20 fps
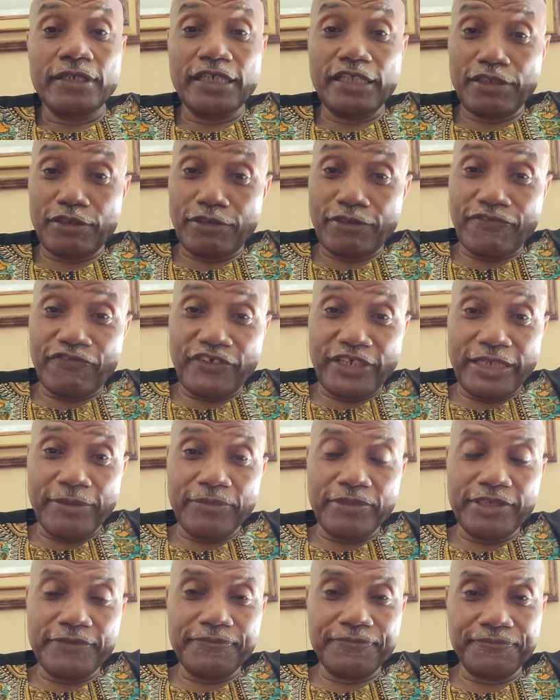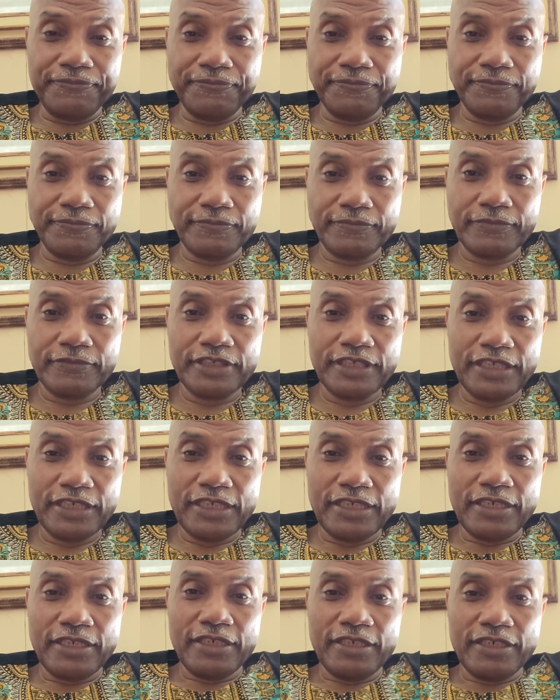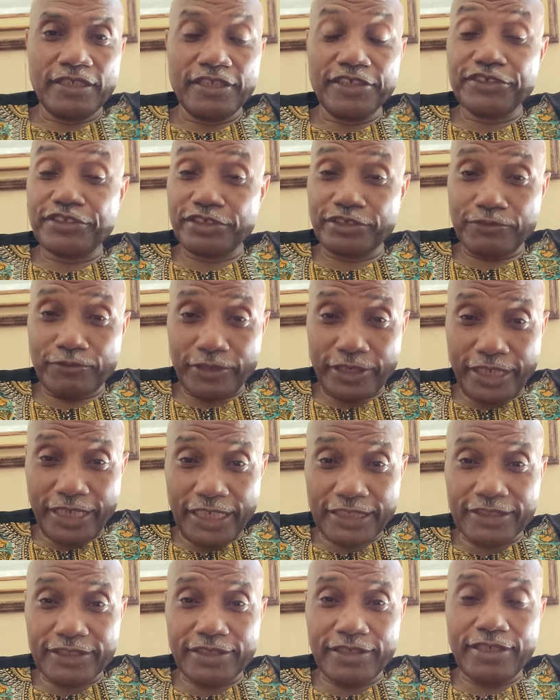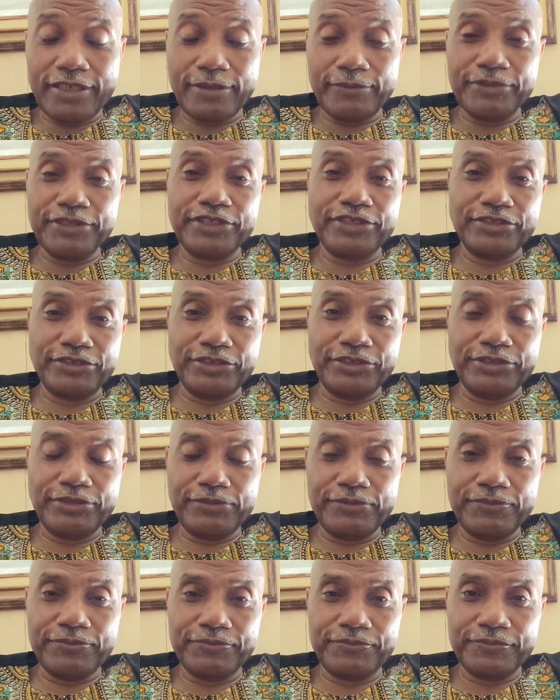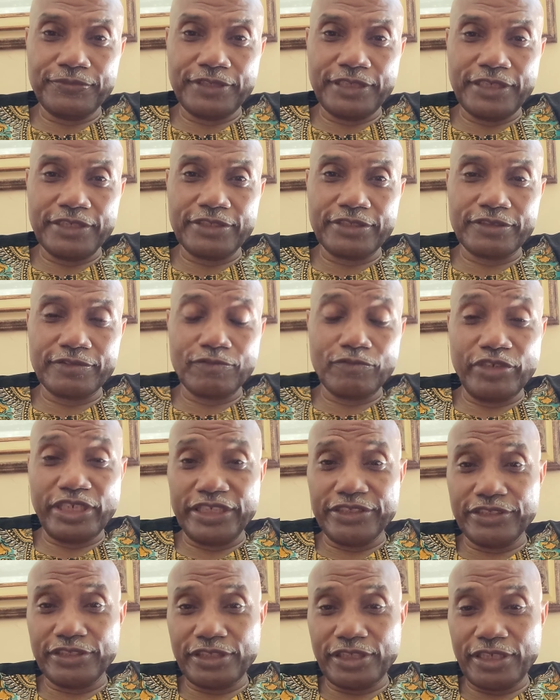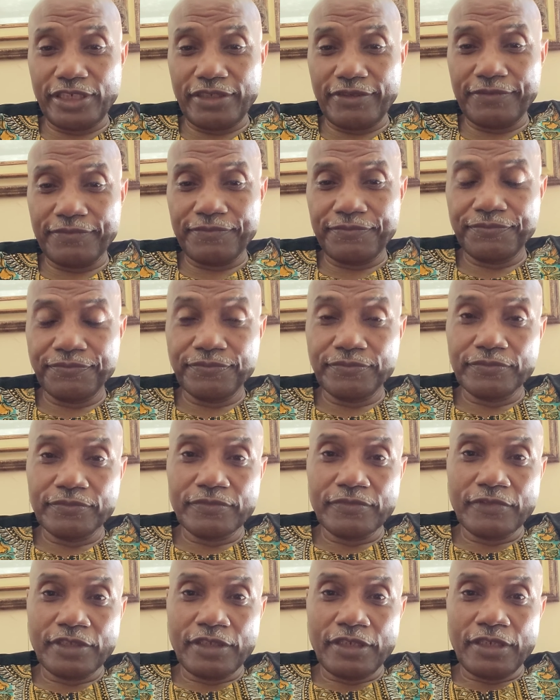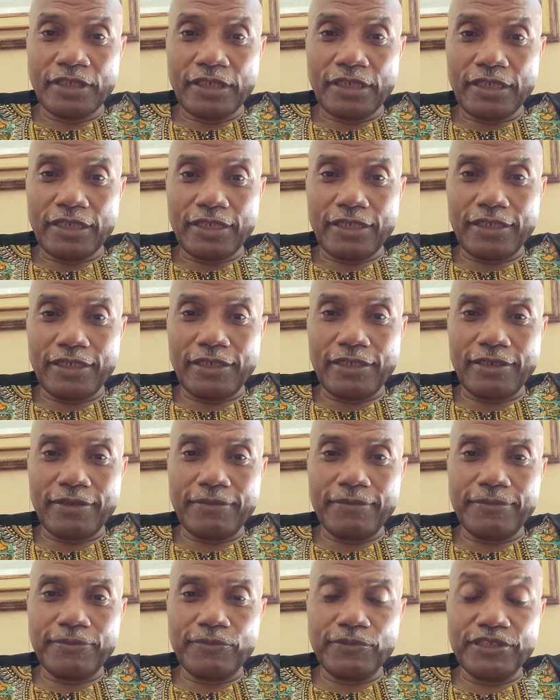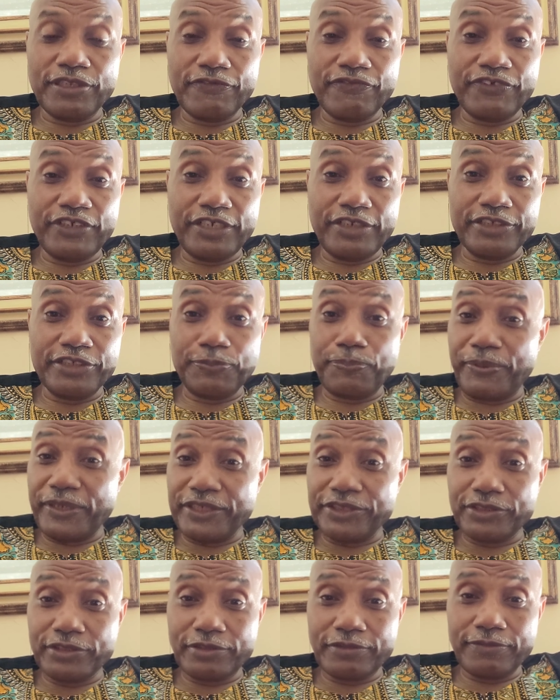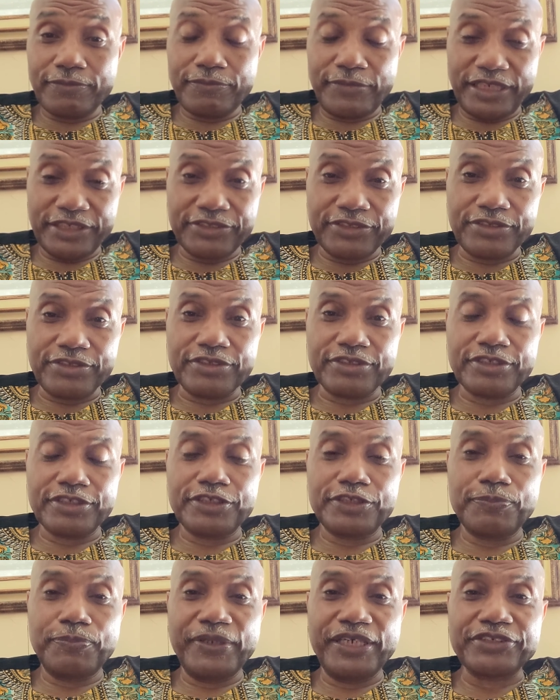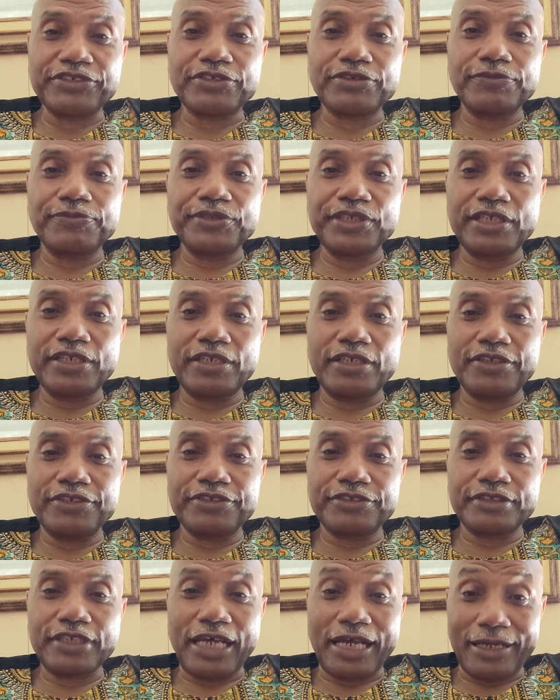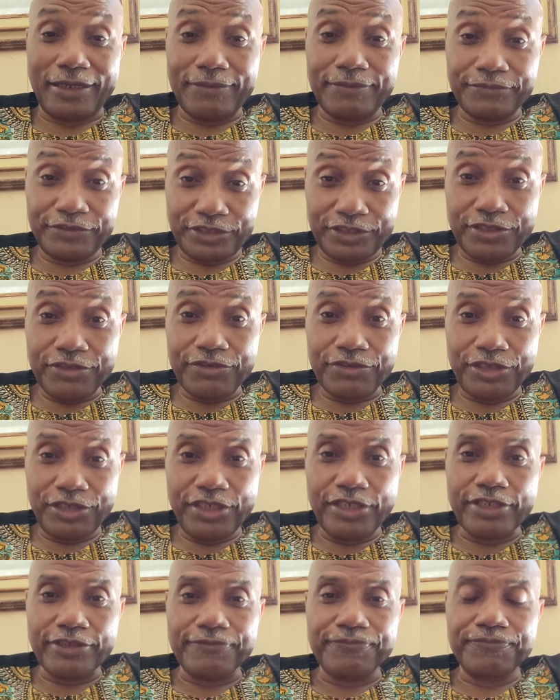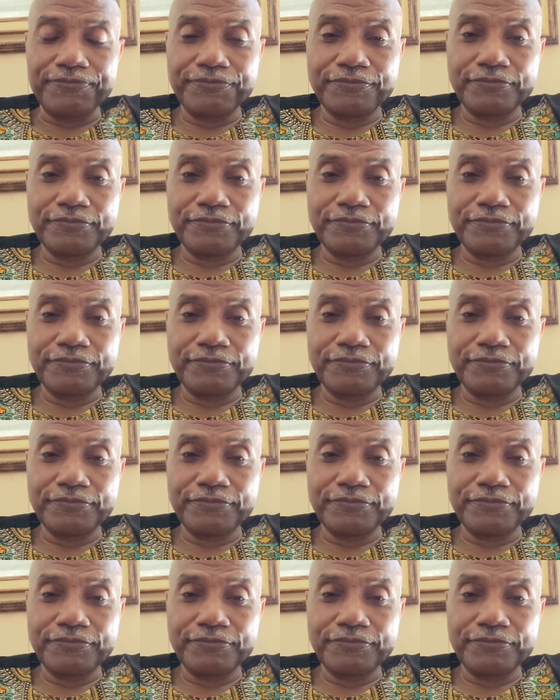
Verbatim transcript: Hello, family. This is Wekesa coming to you. It's Wednesday uh, with a very special message. It's special because I'm still here.